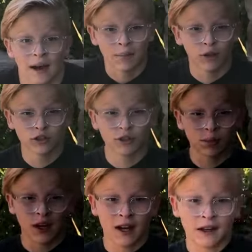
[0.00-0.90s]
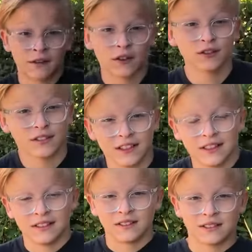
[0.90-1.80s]
I'm multiplying
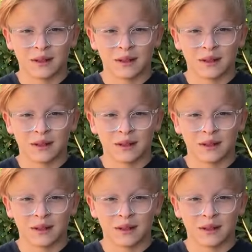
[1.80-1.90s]
13